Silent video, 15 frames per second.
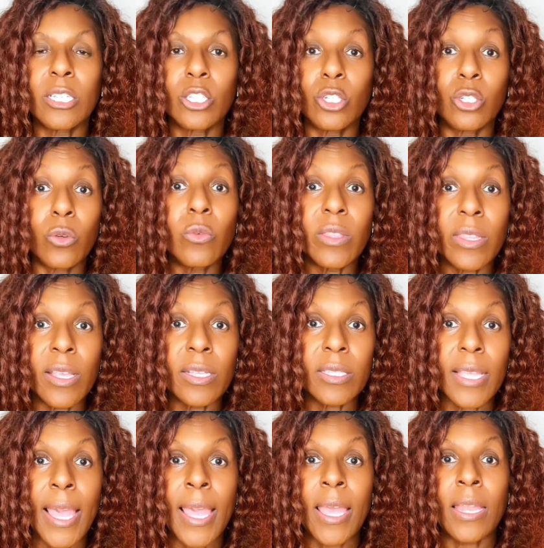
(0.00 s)
to do with this
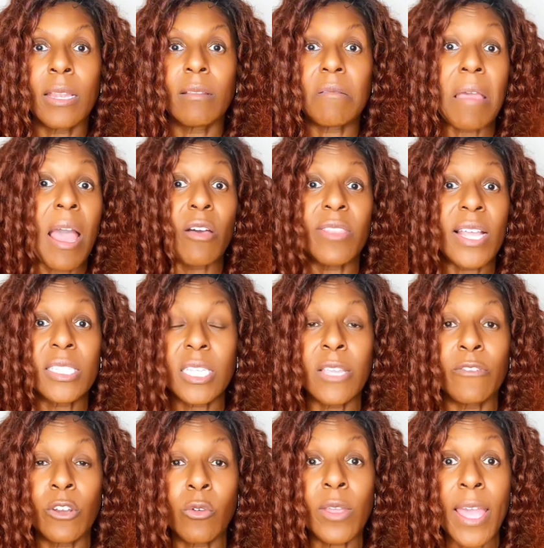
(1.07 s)
and how that's
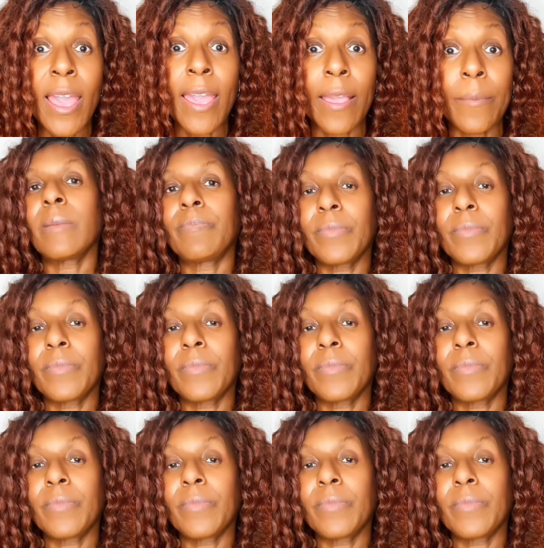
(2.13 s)
even okay.